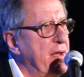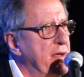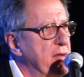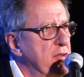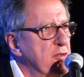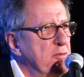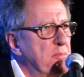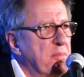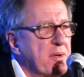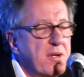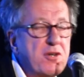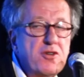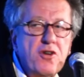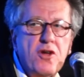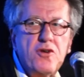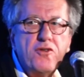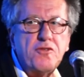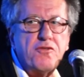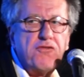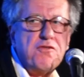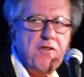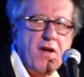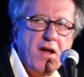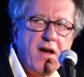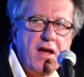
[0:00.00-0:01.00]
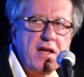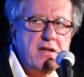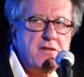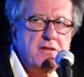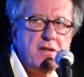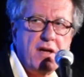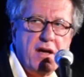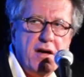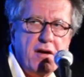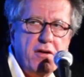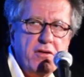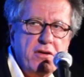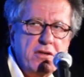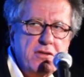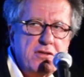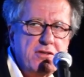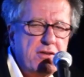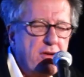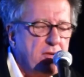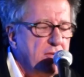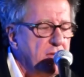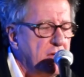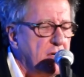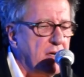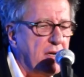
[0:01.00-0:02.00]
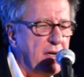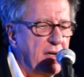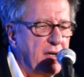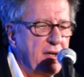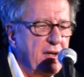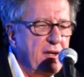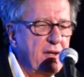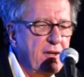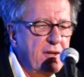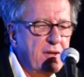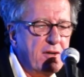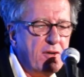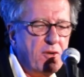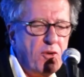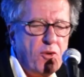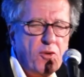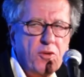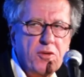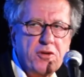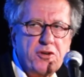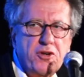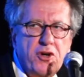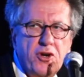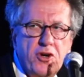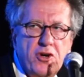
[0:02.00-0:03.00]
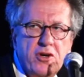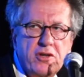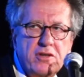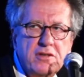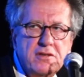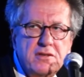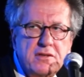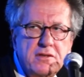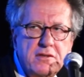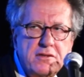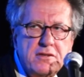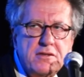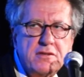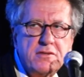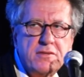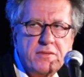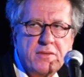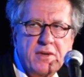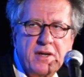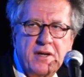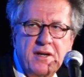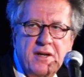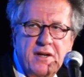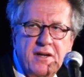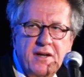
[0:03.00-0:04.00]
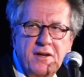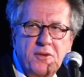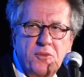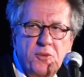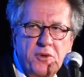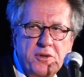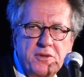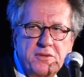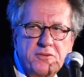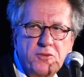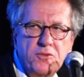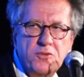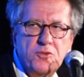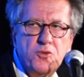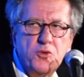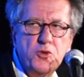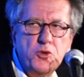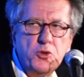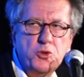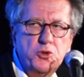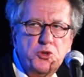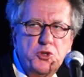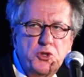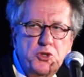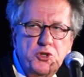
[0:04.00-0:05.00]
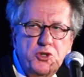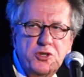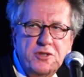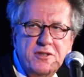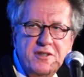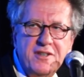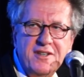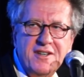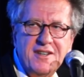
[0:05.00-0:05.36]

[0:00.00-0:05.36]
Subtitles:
end, but no fly tower, so all the curtains would ruche